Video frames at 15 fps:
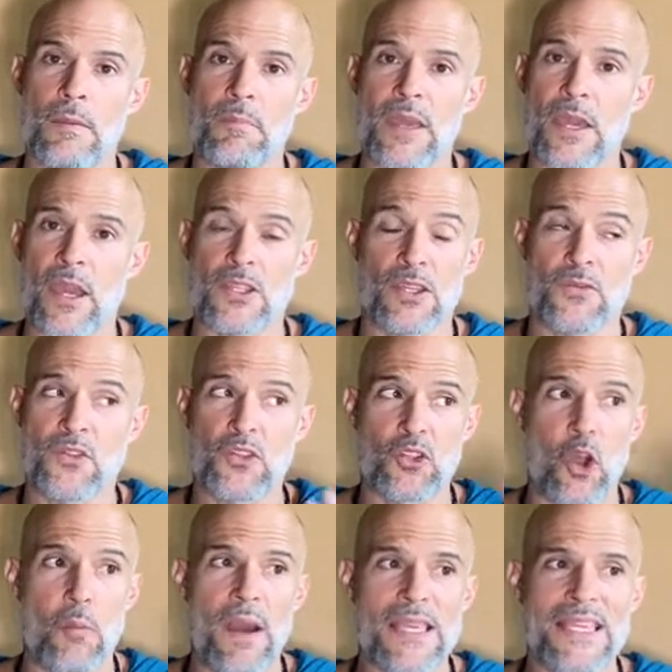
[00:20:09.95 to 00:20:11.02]
because of
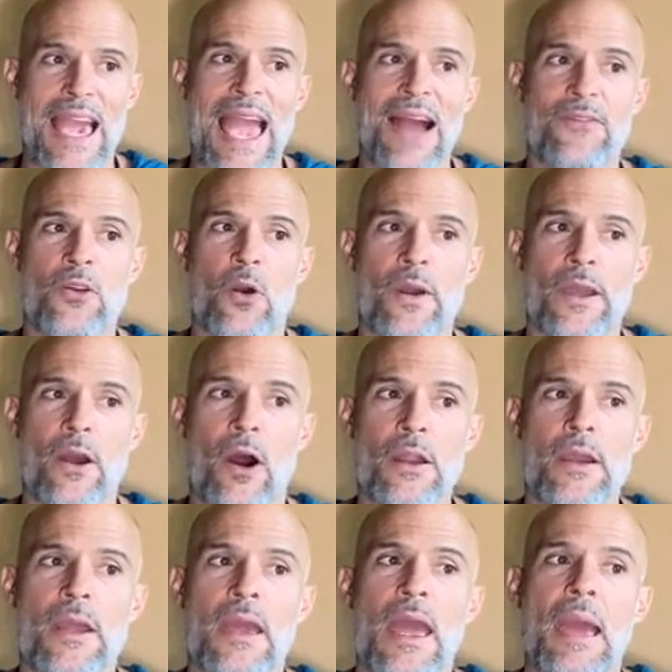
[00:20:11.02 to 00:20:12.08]
so much I have going on.